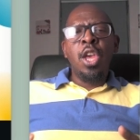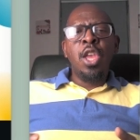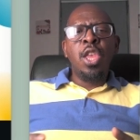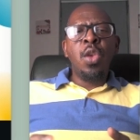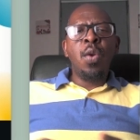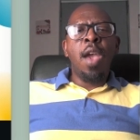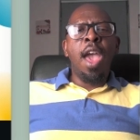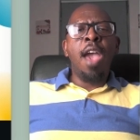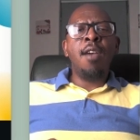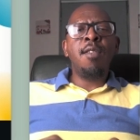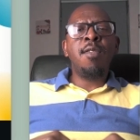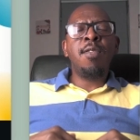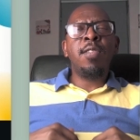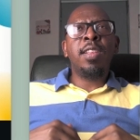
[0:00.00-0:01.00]
you
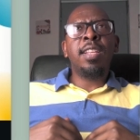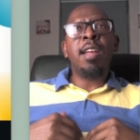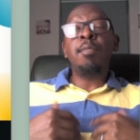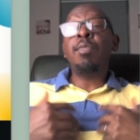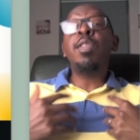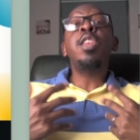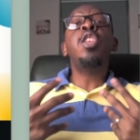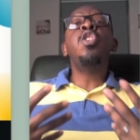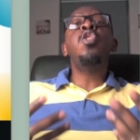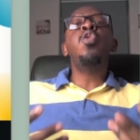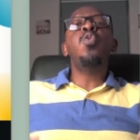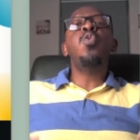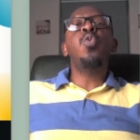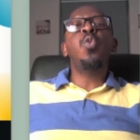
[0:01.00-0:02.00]
have something
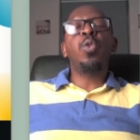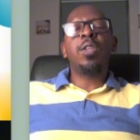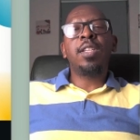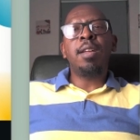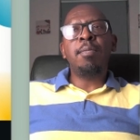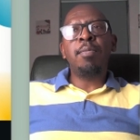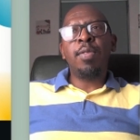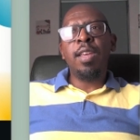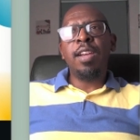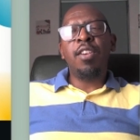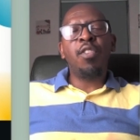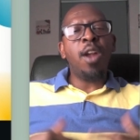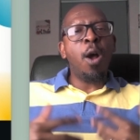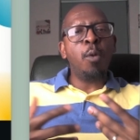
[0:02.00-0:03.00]
new, something
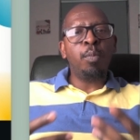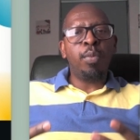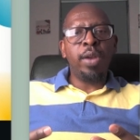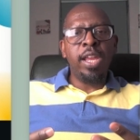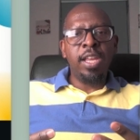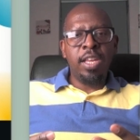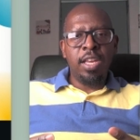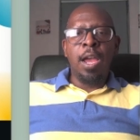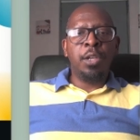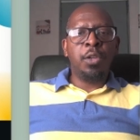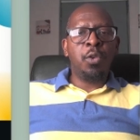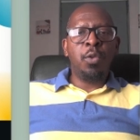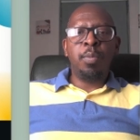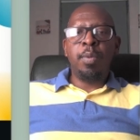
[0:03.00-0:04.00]
groundbreaking.
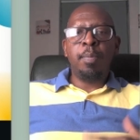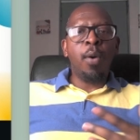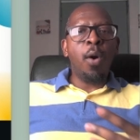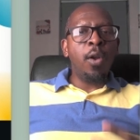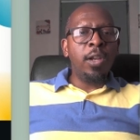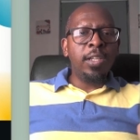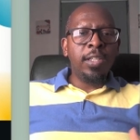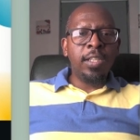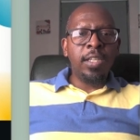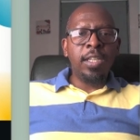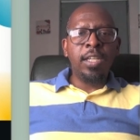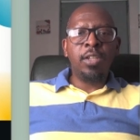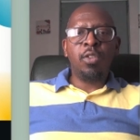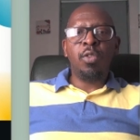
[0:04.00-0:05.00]
It could be
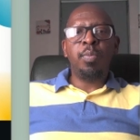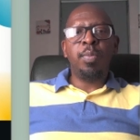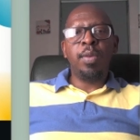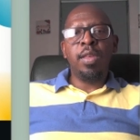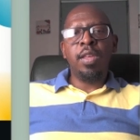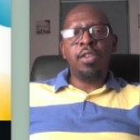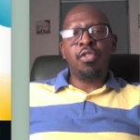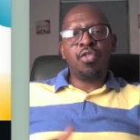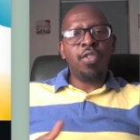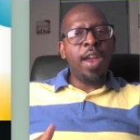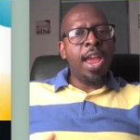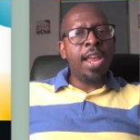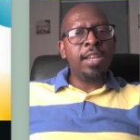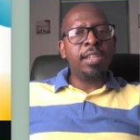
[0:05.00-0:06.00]
policy, it could be
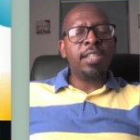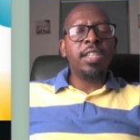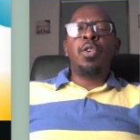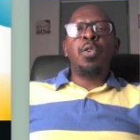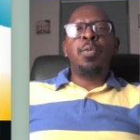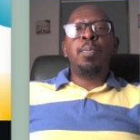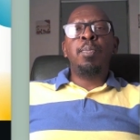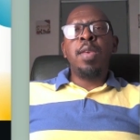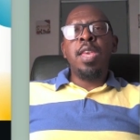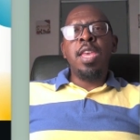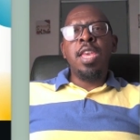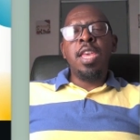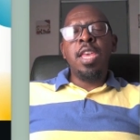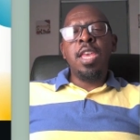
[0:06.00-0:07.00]
trend, it could
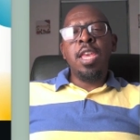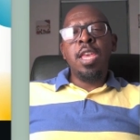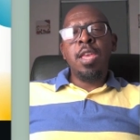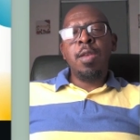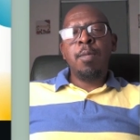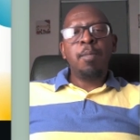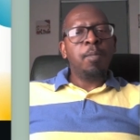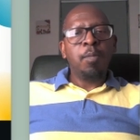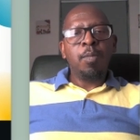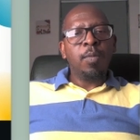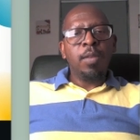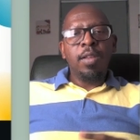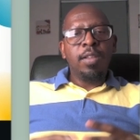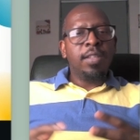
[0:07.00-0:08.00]
be
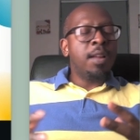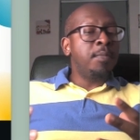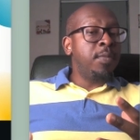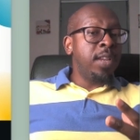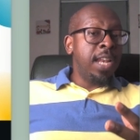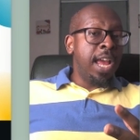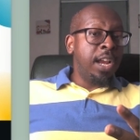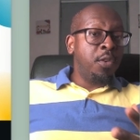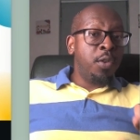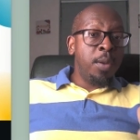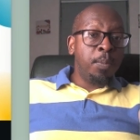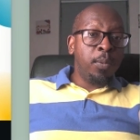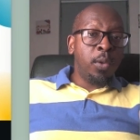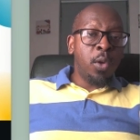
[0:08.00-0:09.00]
something like
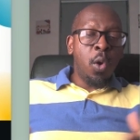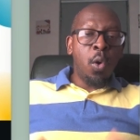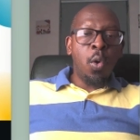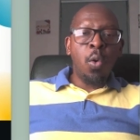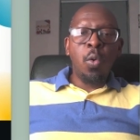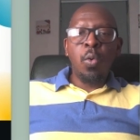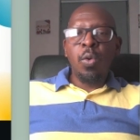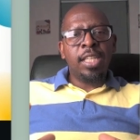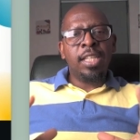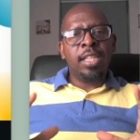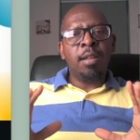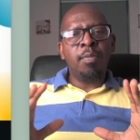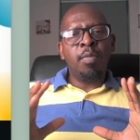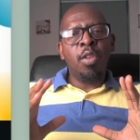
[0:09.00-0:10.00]
crypto. It's
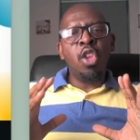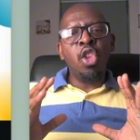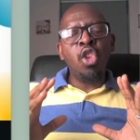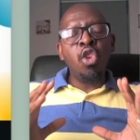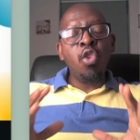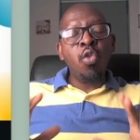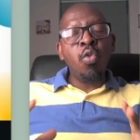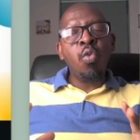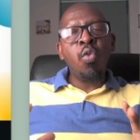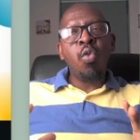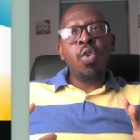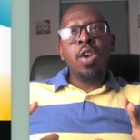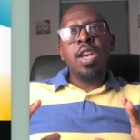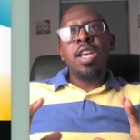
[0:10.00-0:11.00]
something new,
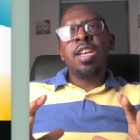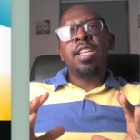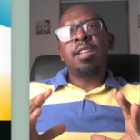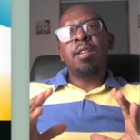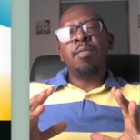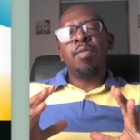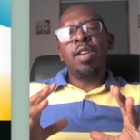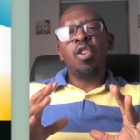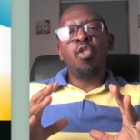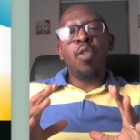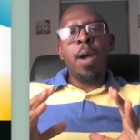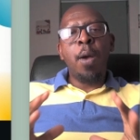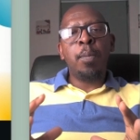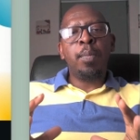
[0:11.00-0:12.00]
something
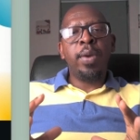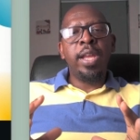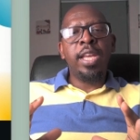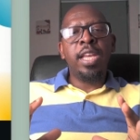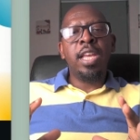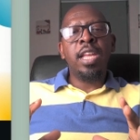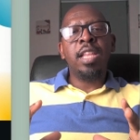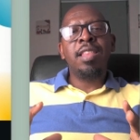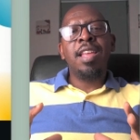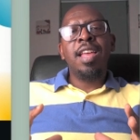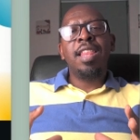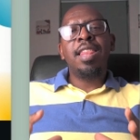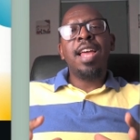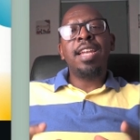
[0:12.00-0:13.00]
groundbreaking
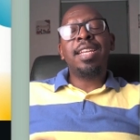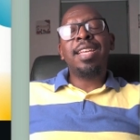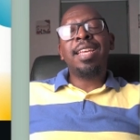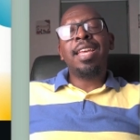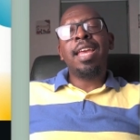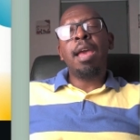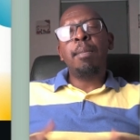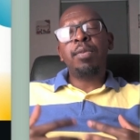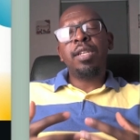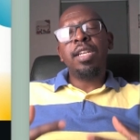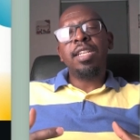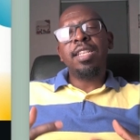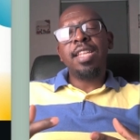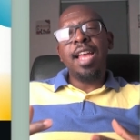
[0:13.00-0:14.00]
that
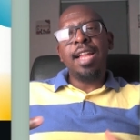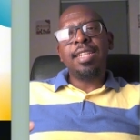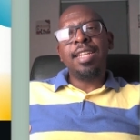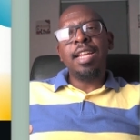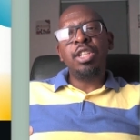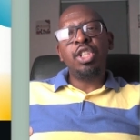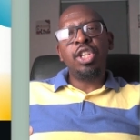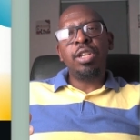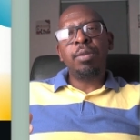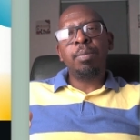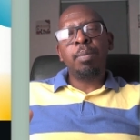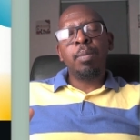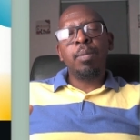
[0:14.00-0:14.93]
captures the attention